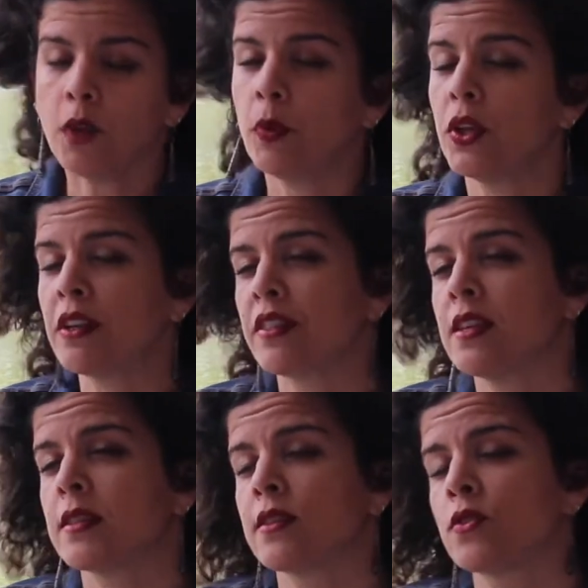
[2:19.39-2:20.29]
We'll look at
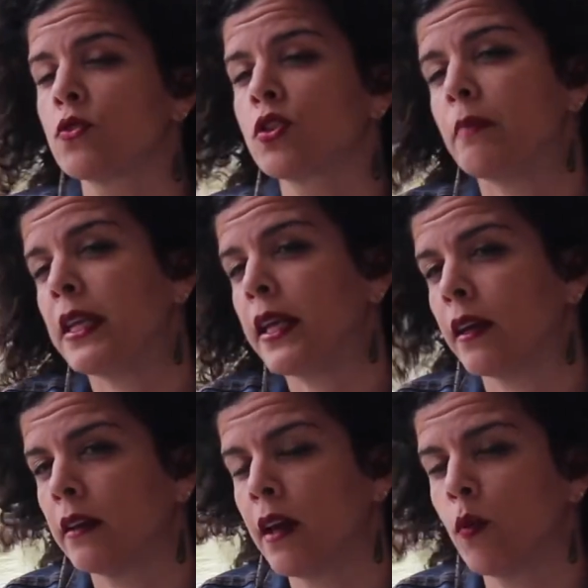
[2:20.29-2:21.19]
things like social
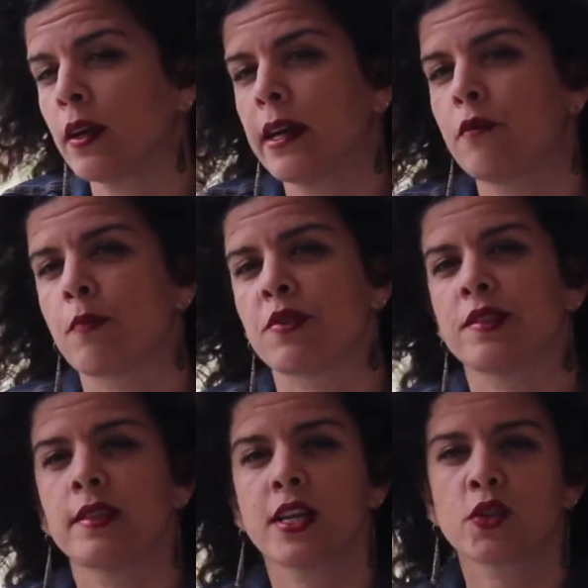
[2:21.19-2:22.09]
media and what kind of
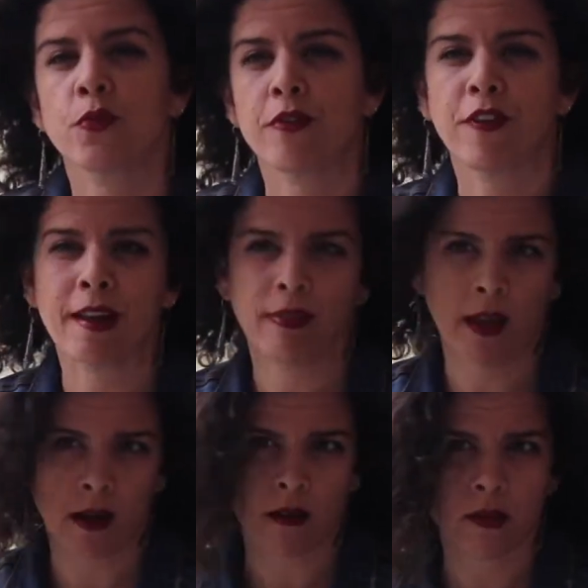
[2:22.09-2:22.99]
representation we find there,